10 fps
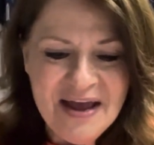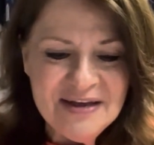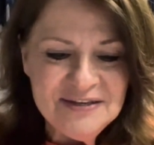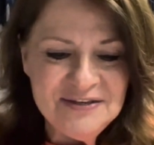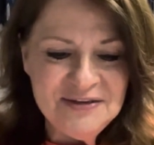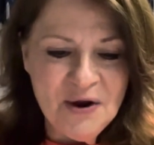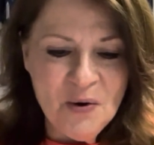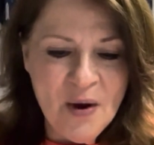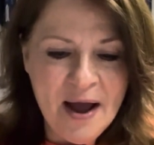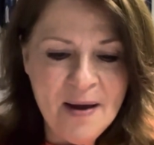
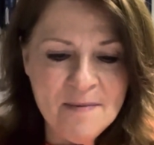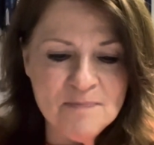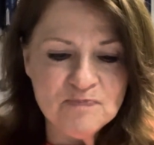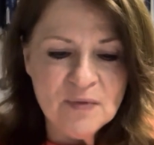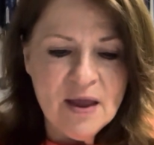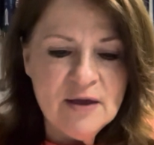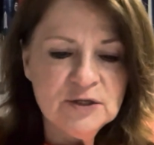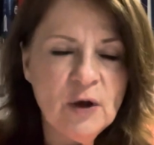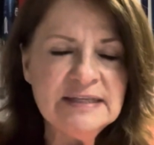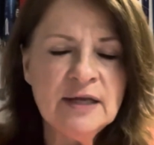
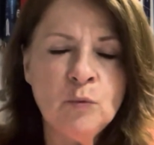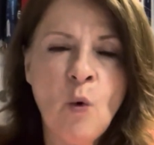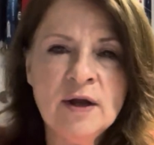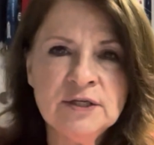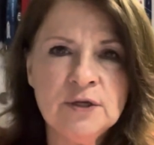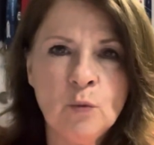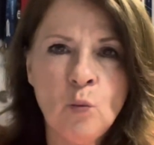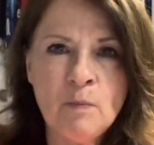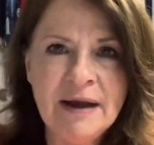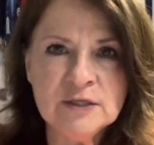So I said
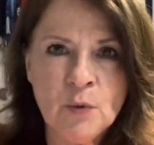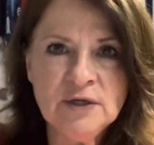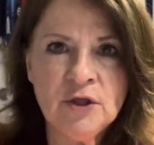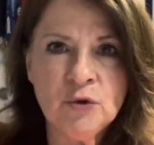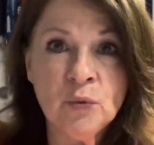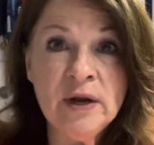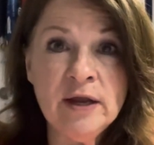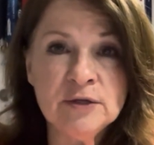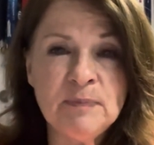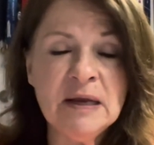miles 1 to
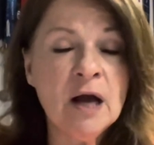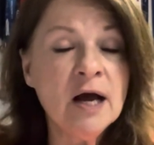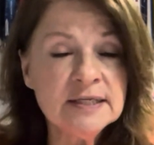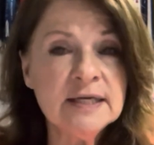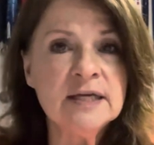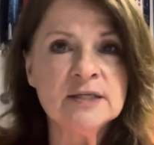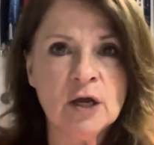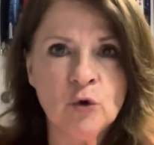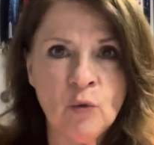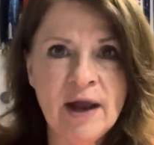3, because it is a
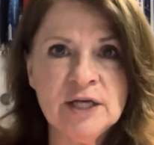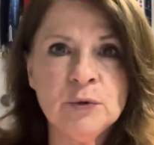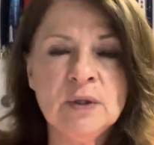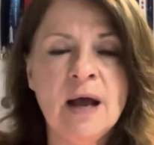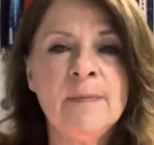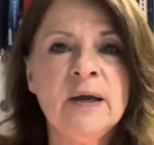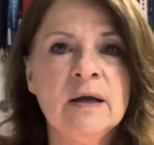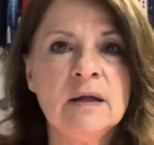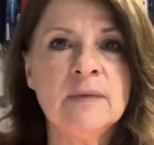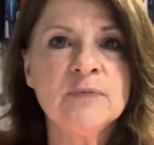gradual
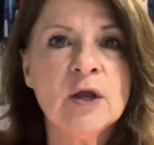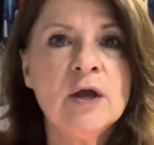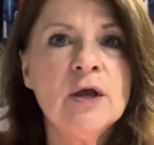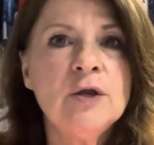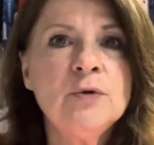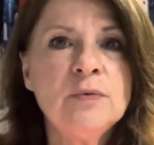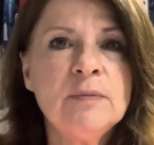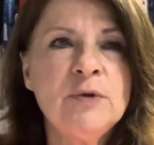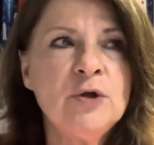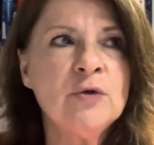uphill.
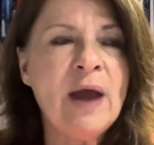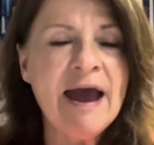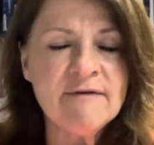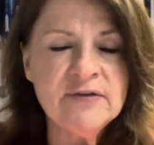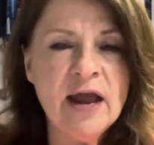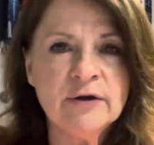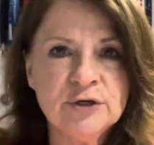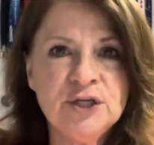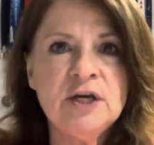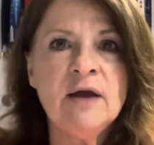You have the
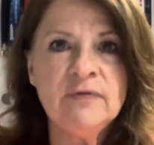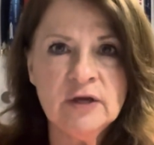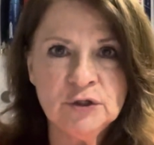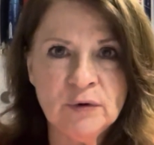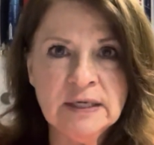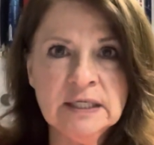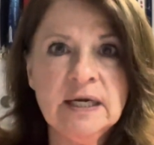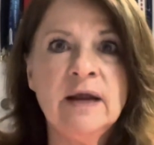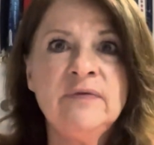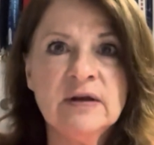energy and the adrenaline
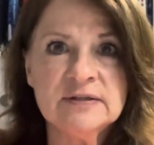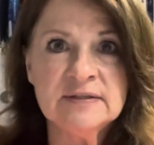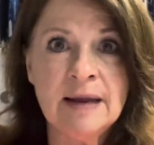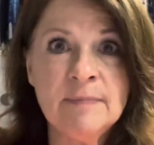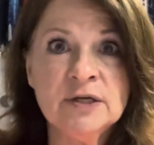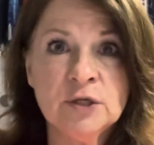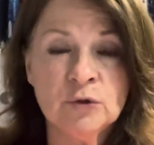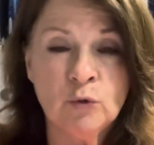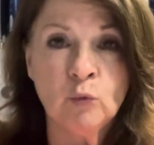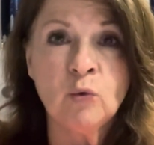and the excitement to
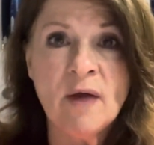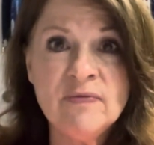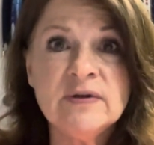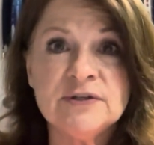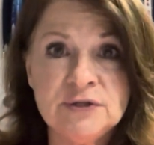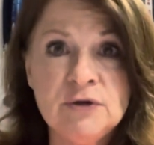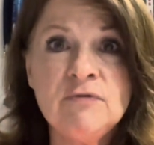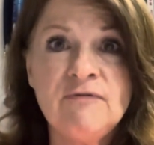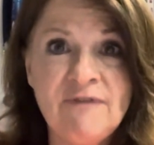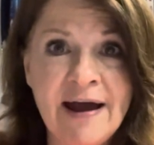run this too
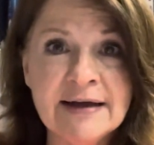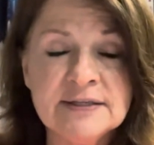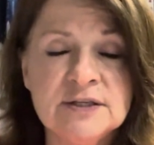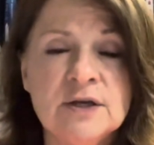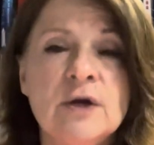fast.